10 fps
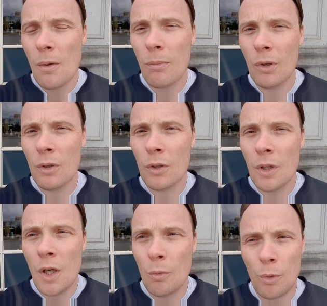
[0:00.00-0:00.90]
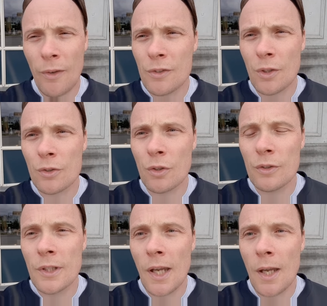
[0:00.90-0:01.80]
but we were having such a
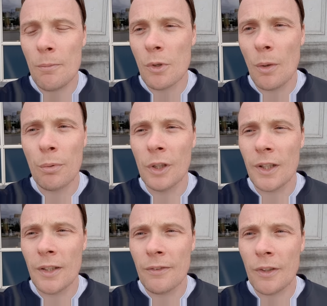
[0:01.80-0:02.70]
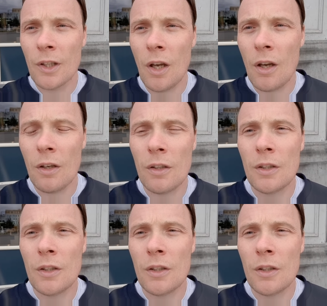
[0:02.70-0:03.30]
good time completely forgot